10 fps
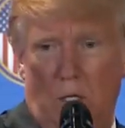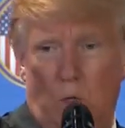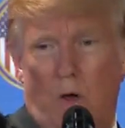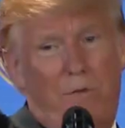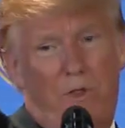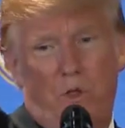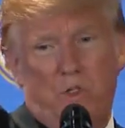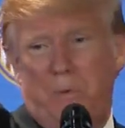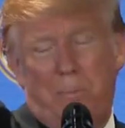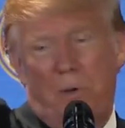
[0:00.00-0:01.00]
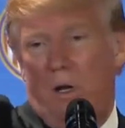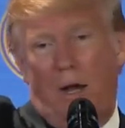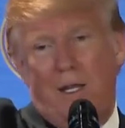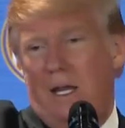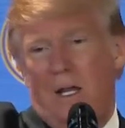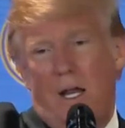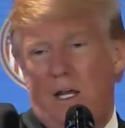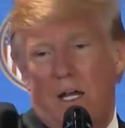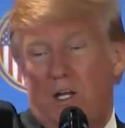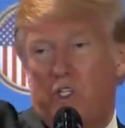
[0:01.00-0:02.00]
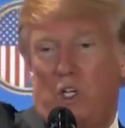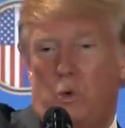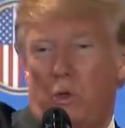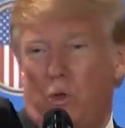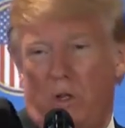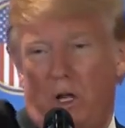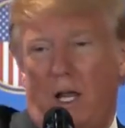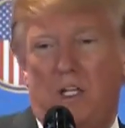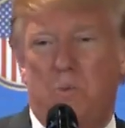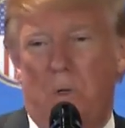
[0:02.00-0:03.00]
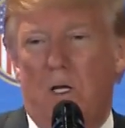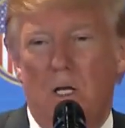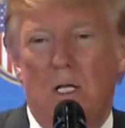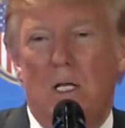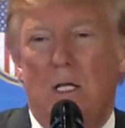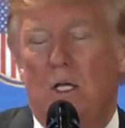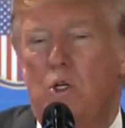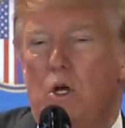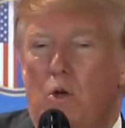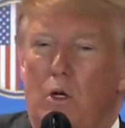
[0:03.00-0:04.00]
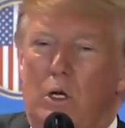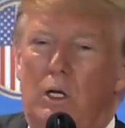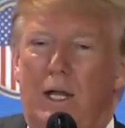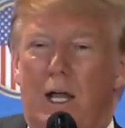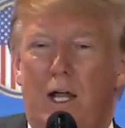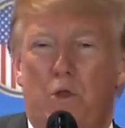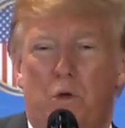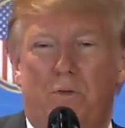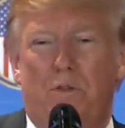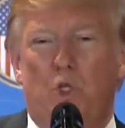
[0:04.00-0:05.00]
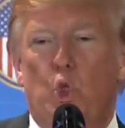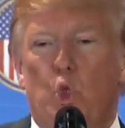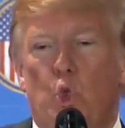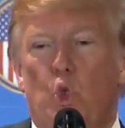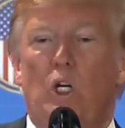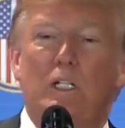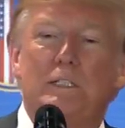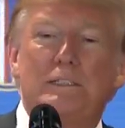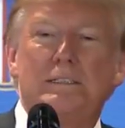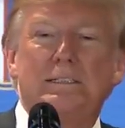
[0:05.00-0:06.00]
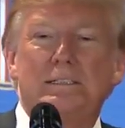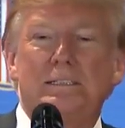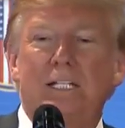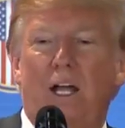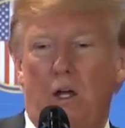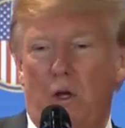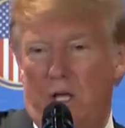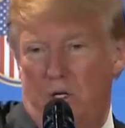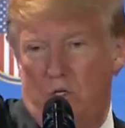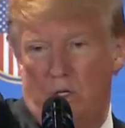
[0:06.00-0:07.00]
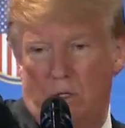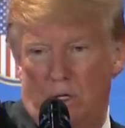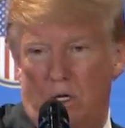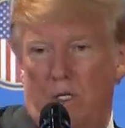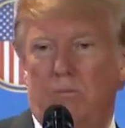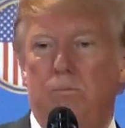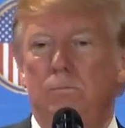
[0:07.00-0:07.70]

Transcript: whoever those people are, I cannot see you with all the lights, but... You don't look like either of the two. Yeah, go ahead. Sure, go ahead.